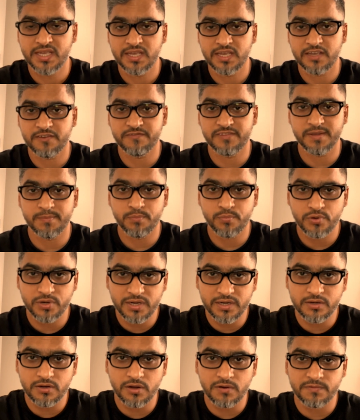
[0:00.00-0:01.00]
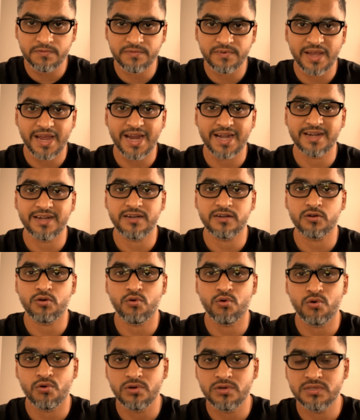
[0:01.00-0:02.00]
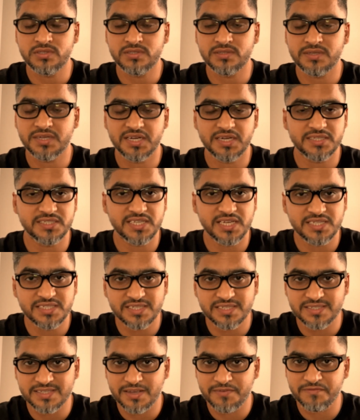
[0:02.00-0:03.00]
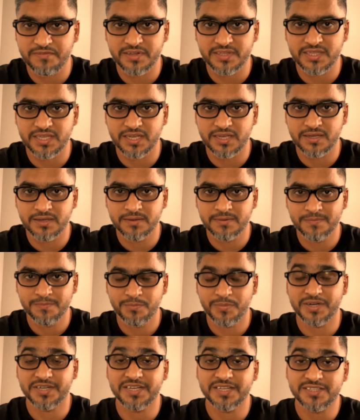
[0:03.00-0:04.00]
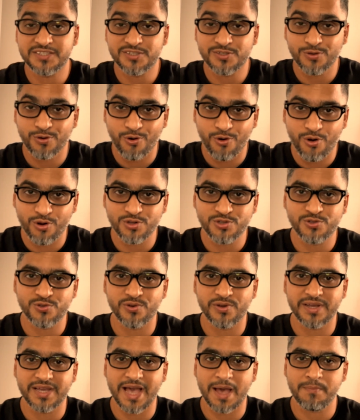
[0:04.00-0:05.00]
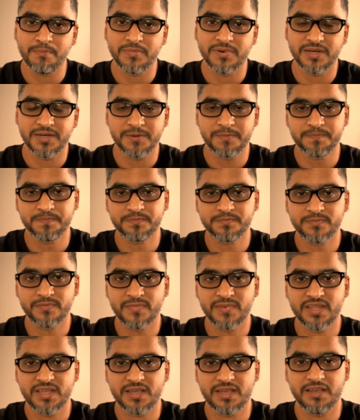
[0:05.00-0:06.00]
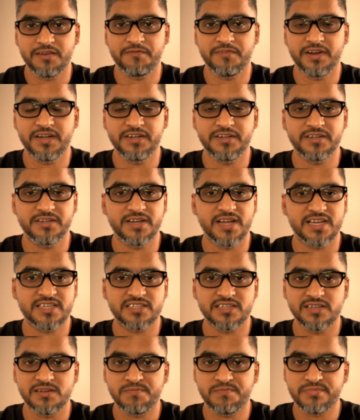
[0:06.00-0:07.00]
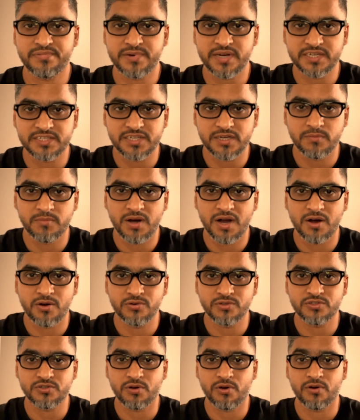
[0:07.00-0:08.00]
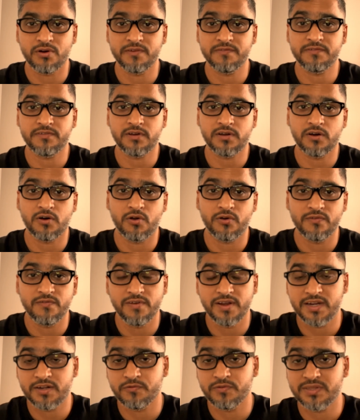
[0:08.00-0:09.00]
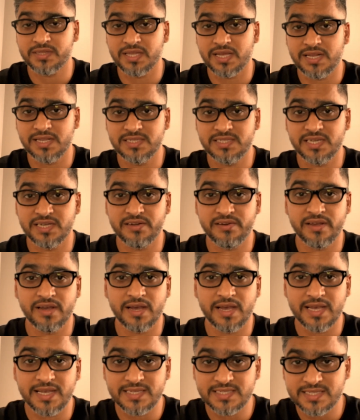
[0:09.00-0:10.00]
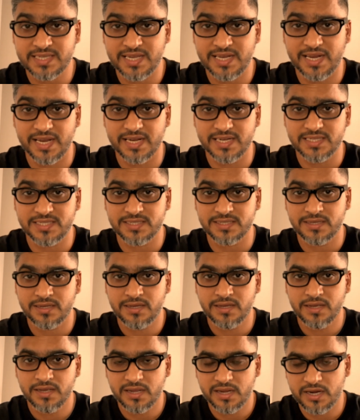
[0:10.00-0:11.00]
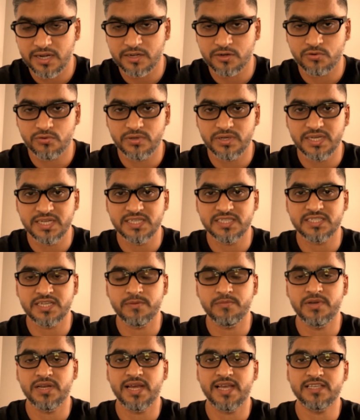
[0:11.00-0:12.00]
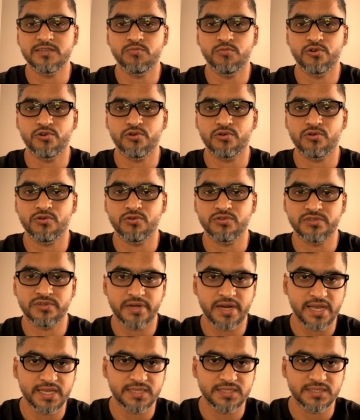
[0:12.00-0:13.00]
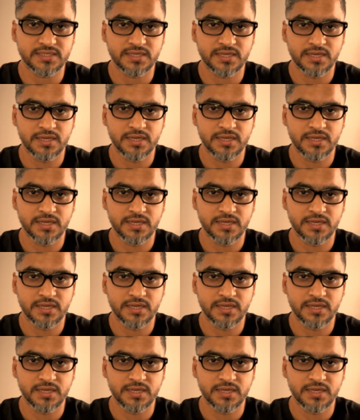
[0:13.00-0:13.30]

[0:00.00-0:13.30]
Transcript: If they pull it off and it holds, it changes everything. But it's also a gamble. If international pressure mounts or if conflict with Algeria escalates, it could destabilize Morocco's rise.